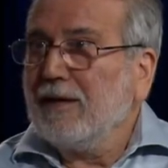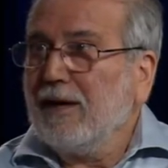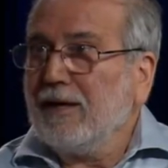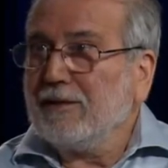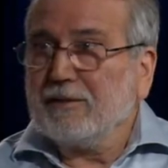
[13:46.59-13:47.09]

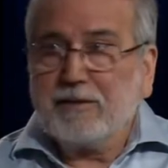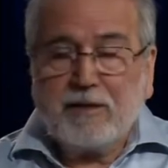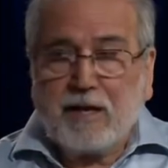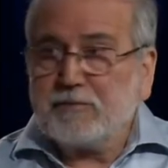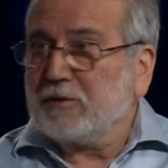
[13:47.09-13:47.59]
And
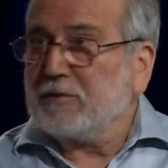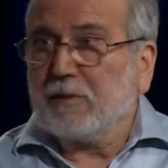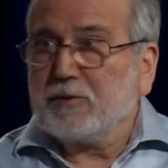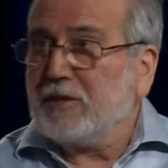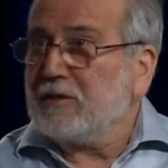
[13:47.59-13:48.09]
I'm
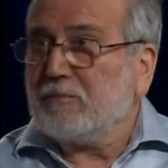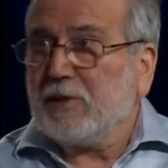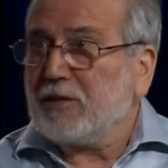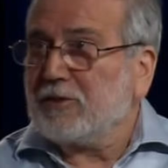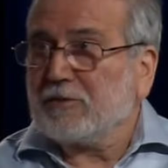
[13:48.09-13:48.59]
seeing the
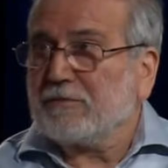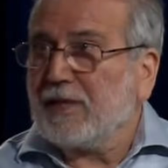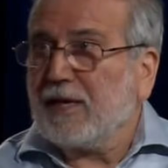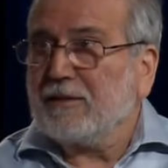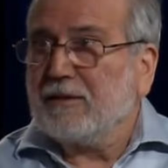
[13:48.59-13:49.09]
pictures of
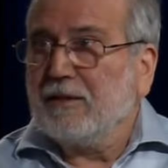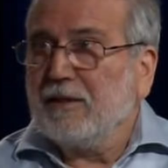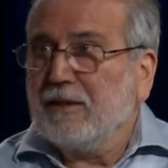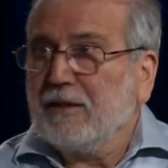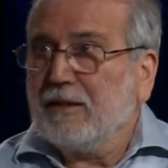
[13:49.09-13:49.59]
that,
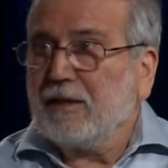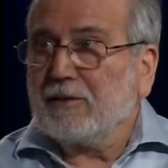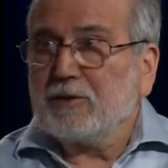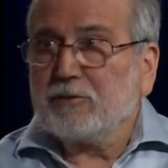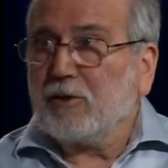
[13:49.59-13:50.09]
and I
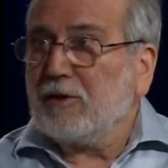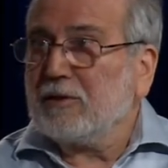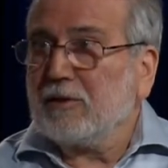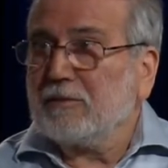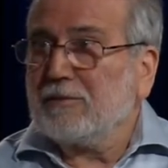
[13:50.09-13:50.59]
saw
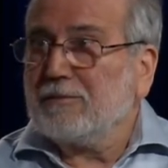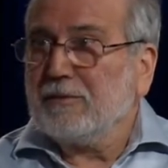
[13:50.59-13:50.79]
the